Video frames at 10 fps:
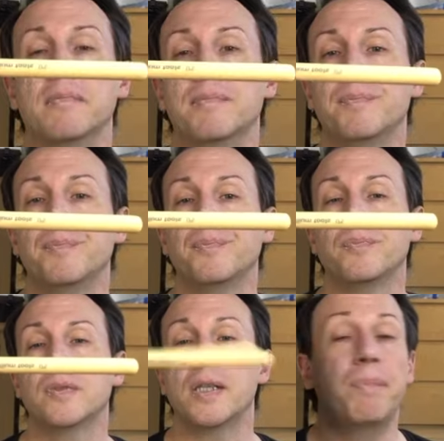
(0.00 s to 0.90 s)
delium,
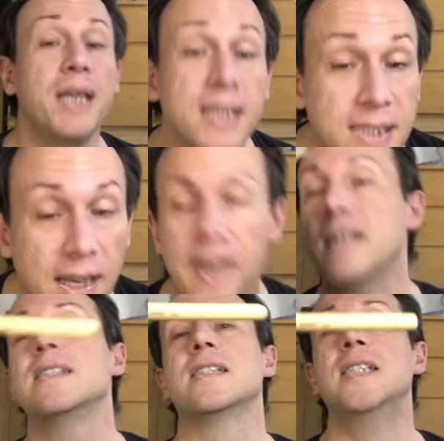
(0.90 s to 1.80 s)
the B is
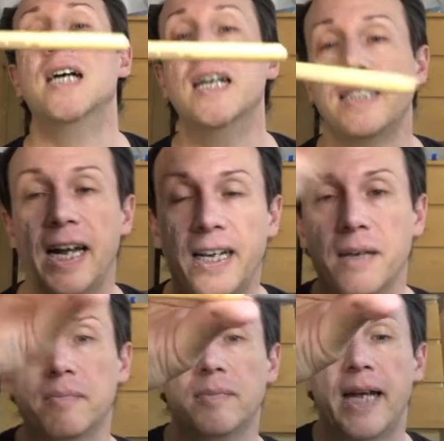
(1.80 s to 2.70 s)
silent.
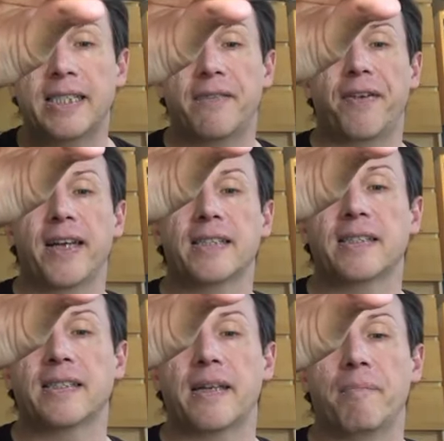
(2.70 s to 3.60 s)
Bdellium
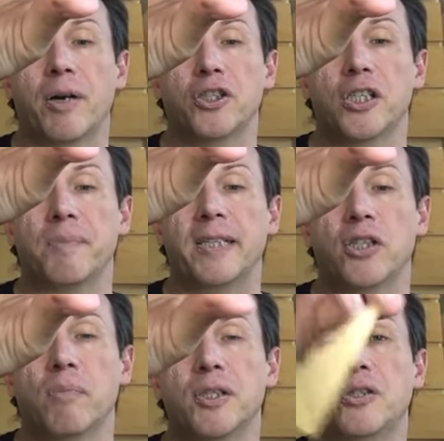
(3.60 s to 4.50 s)
SFX brushes
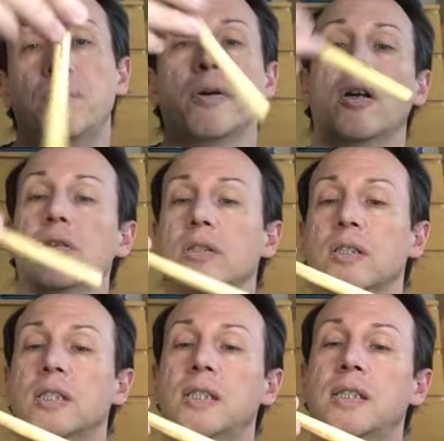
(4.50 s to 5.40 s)
by Thomas
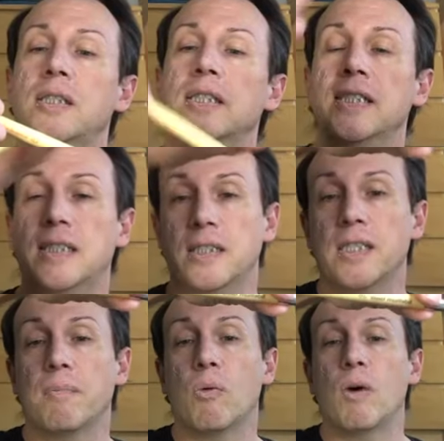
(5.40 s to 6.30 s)
Supernant,
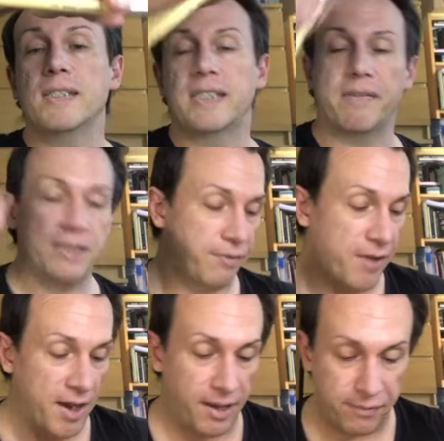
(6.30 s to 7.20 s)
number
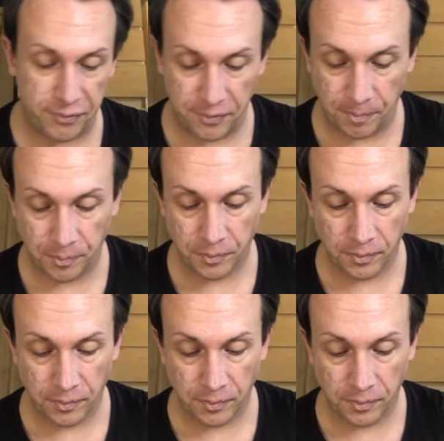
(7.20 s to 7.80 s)
175.